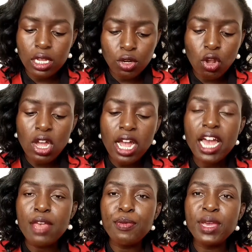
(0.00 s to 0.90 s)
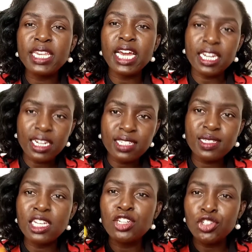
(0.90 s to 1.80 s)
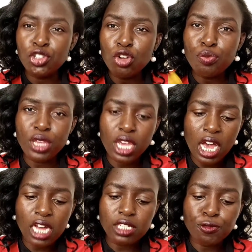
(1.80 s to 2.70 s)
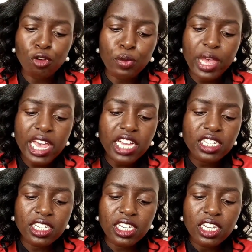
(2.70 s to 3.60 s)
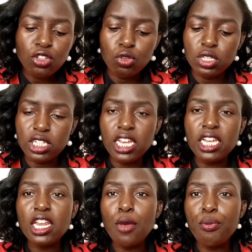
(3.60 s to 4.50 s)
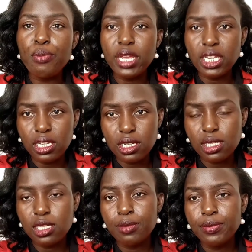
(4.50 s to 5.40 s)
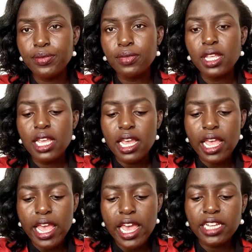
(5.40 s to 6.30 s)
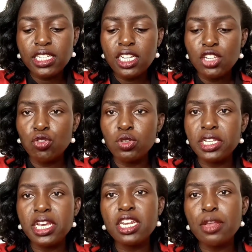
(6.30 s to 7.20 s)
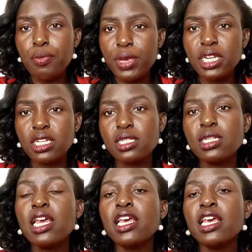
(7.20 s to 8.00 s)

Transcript: Longer, I mean, at least it should be as from 8 to 10 minutes. 8 to 10 minutes.